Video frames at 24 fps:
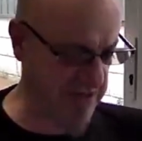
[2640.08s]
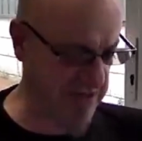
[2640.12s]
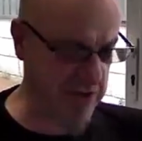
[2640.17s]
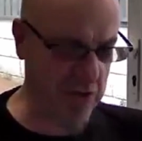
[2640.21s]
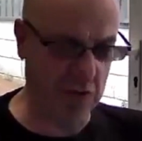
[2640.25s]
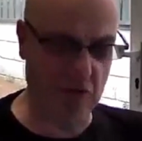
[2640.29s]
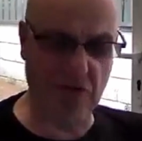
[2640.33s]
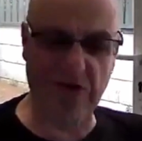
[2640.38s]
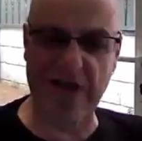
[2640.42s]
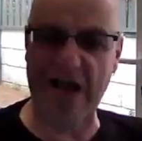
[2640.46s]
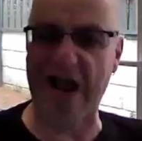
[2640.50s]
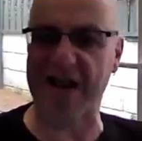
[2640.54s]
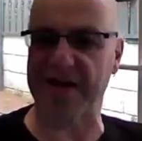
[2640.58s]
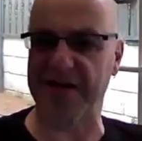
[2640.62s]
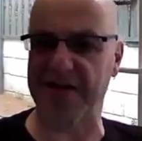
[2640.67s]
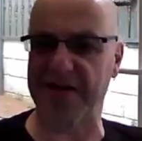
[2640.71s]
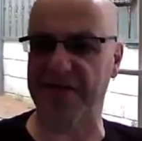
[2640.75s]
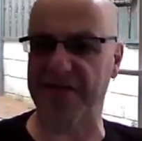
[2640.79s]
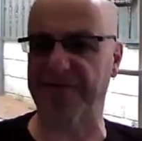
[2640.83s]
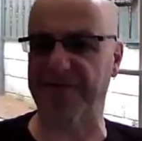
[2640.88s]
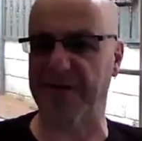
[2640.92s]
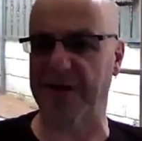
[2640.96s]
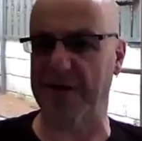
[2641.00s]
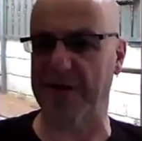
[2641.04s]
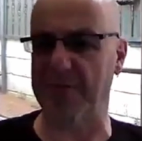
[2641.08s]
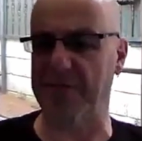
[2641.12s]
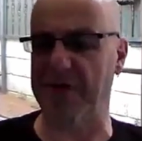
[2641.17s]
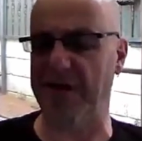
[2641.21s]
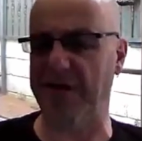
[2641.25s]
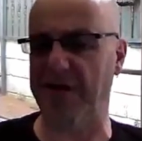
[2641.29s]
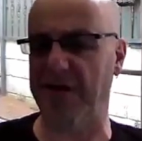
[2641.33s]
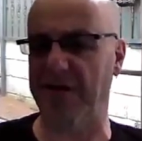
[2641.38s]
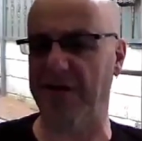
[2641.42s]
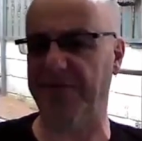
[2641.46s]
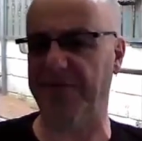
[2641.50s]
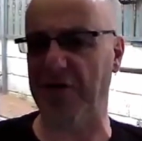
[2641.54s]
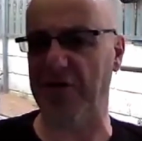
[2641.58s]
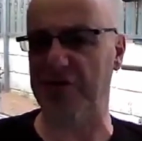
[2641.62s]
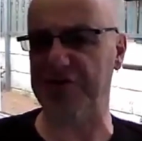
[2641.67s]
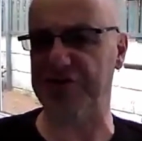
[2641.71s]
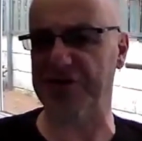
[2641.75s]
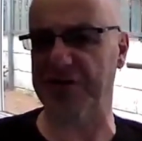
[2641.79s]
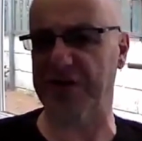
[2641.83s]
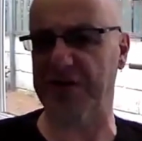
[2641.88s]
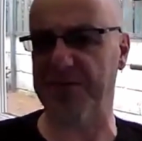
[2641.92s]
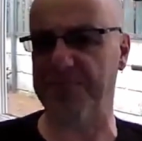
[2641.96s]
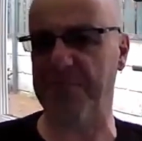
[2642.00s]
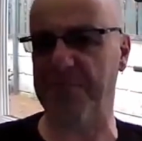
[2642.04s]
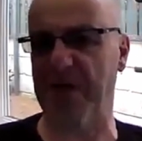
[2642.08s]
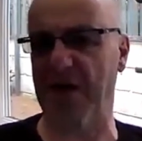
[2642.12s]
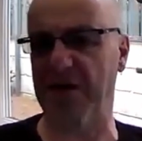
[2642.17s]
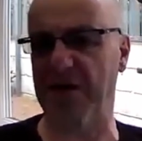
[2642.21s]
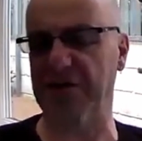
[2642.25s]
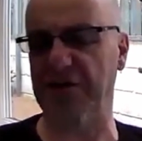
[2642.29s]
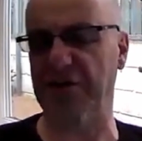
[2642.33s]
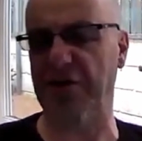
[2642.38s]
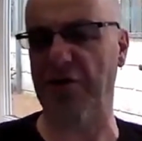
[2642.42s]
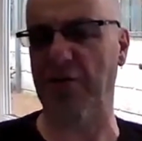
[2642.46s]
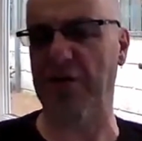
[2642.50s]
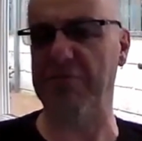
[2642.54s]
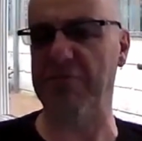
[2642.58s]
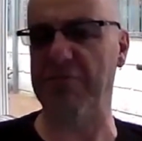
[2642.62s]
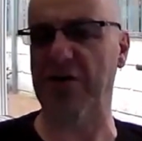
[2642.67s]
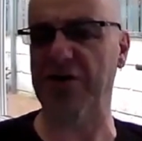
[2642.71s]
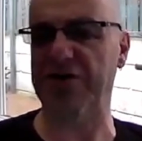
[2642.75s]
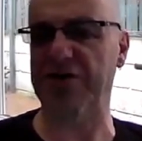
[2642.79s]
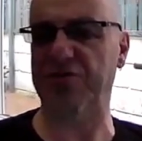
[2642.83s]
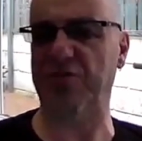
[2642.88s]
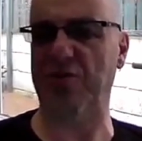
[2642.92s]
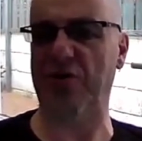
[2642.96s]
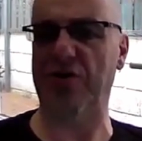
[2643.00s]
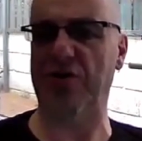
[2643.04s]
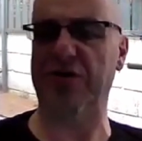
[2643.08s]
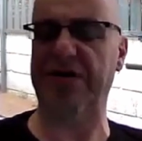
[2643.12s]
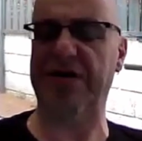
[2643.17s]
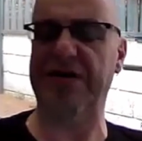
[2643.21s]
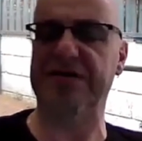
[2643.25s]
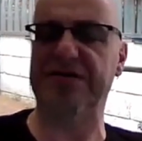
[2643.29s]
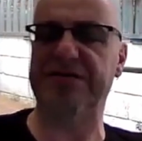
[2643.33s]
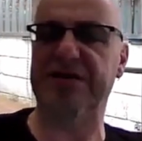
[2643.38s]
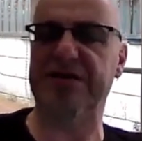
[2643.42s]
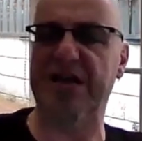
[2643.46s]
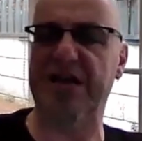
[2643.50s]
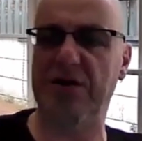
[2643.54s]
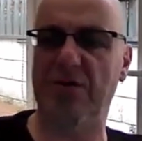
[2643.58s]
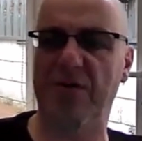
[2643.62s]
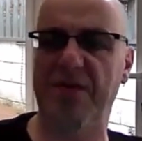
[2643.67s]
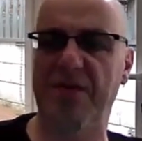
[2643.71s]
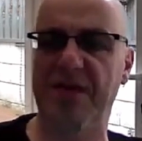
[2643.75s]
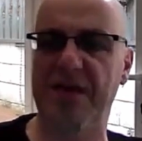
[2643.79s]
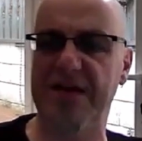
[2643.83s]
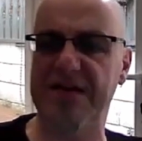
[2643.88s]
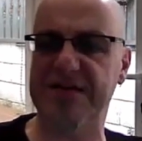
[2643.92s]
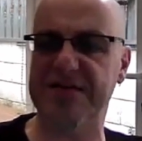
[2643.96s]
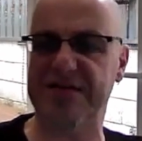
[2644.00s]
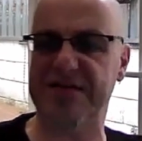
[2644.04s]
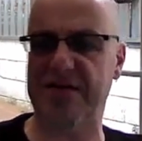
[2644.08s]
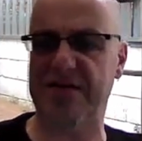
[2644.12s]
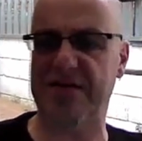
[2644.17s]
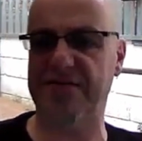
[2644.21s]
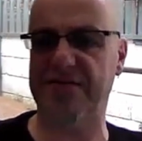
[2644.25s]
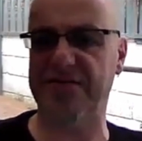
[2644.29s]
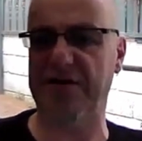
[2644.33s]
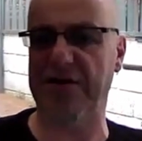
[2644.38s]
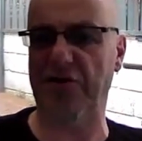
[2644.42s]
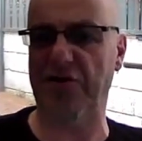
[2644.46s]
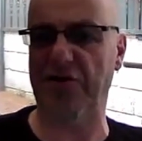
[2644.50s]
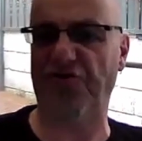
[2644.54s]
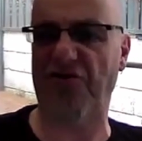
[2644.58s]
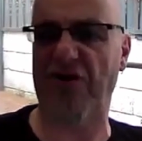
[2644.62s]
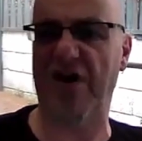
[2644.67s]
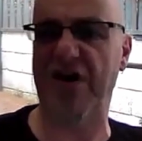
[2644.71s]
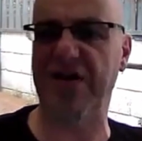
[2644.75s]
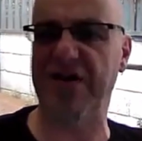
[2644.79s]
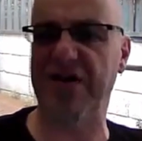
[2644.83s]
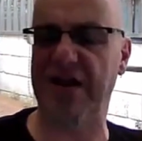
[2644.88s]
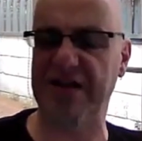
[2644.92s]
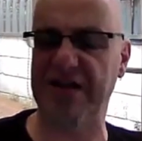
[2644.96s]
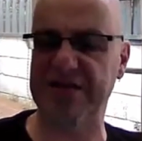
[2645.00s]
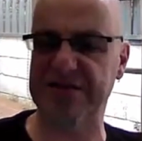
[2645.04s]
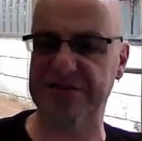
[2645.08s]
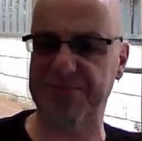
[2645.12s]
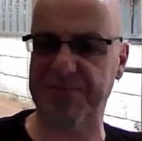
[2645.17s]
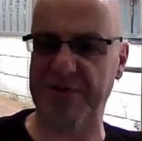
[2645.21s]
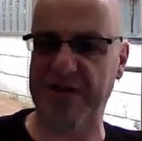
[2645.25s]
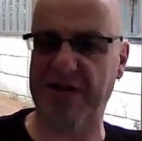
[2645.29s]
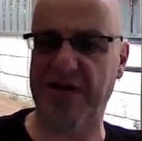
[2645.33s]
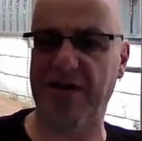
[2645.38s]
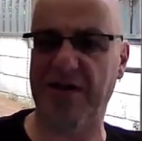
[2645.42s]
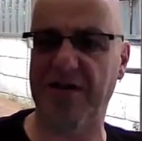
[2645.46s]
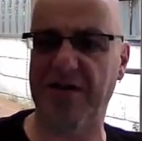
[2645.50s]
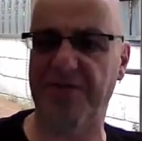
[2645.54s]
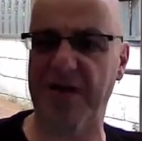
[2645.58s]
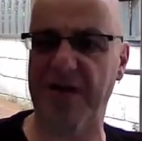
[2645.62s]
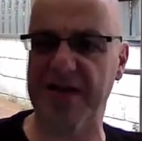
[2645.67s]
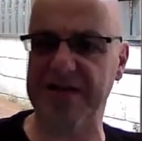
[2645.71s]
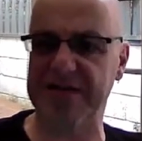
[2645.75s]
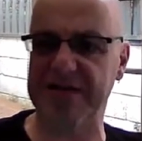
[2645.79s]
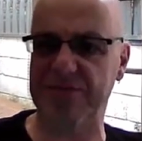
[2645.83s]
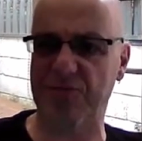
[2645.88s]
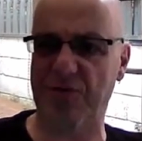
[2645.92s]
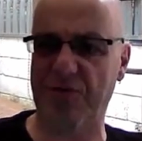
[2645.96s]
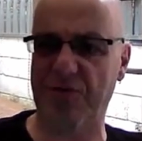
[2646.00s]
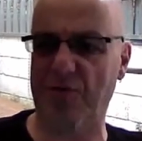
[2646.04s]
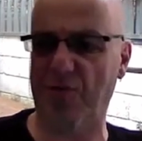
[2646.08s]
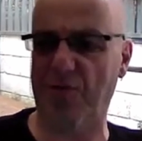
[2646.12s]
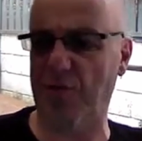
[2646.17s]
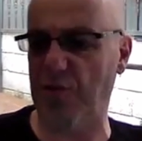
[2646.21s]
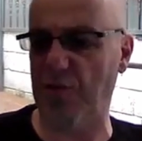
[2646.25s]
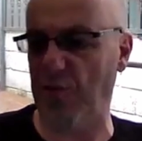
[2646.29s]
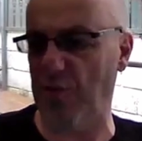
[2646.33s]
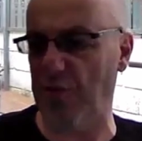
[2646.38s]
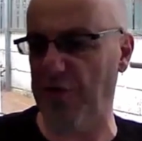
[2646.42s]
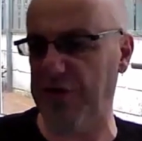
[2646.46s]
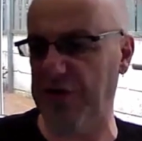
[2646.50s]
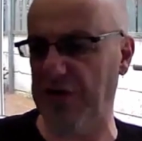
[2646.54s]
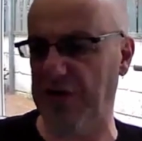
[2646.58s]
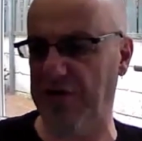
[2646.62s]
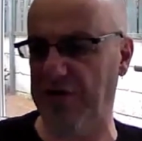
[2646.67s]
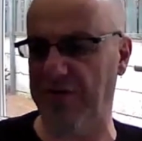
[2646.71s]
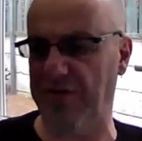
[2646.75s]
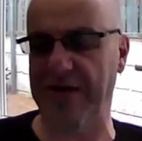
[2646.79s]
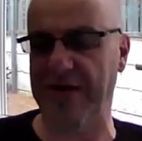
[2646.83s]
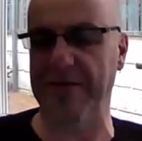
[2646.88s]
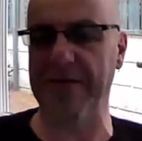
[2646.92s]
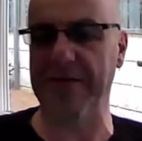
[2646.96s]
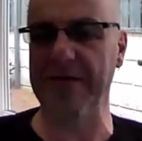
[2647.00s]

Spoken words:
in your calendar for the immediate future then? Are you doing much work doing this? Training, speaking at events? What are you doing?